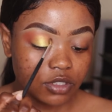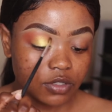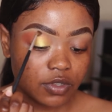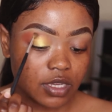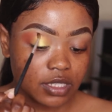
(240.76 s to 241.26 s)
sure
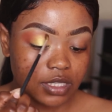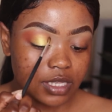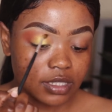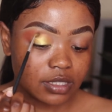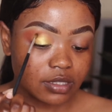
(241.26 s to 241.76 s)
if you guys
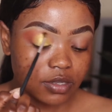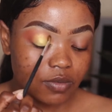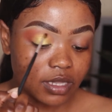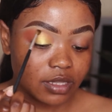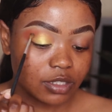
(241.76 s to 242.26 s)
can see
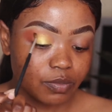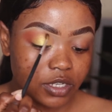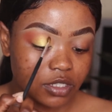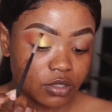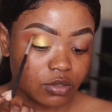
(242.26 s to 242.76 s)
what this
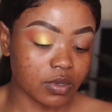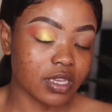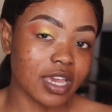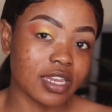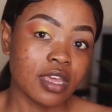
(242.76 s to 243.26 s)
brush is
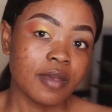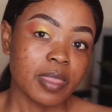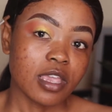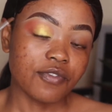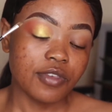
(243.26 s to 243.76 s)
doing, and
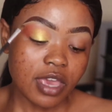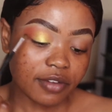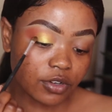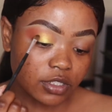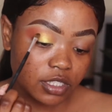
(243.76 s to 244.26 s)
if you
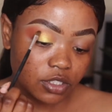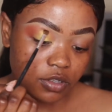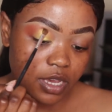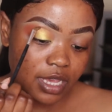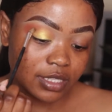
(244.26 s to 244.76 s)
have noticed,
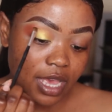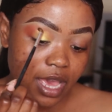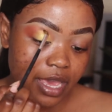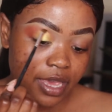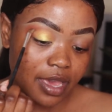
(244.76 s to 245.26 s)
you guys,
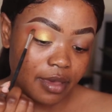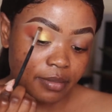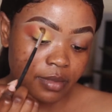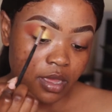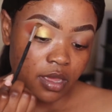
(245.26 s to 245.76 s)
I
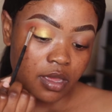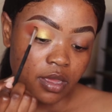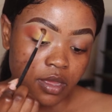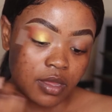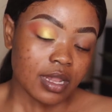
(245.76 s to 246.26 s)
am
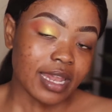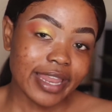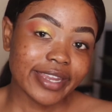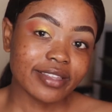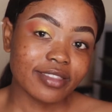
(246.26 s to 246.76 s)

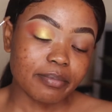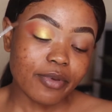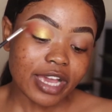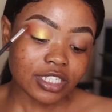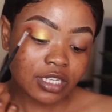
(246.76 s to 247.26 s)
letting the
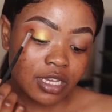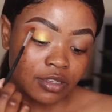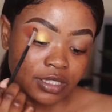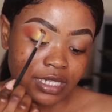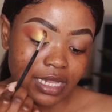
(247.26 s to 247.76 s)
brush
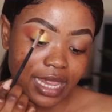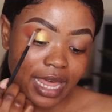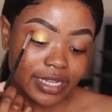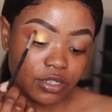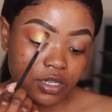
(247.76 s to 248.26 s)

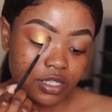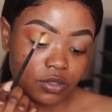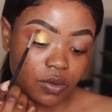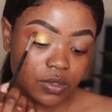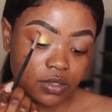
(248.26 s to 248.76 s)
slide on
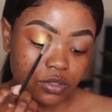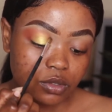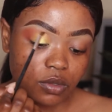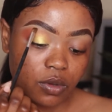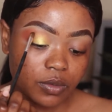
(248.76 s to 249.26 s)
its own.
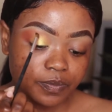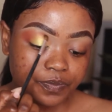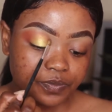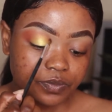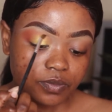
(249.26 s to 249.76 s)
So
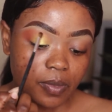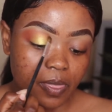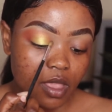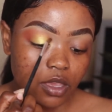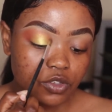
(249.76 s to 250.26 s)

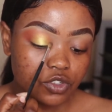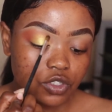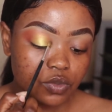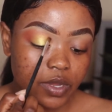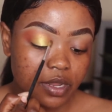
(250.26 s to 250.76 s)
you
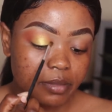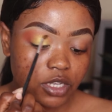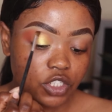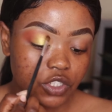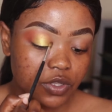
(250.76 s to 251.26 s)
just want to
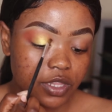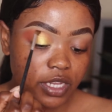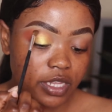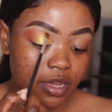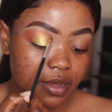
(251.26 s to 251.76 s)
make sure
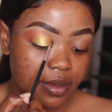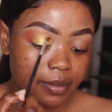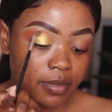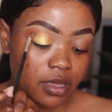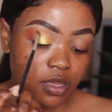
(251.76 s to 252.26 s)
that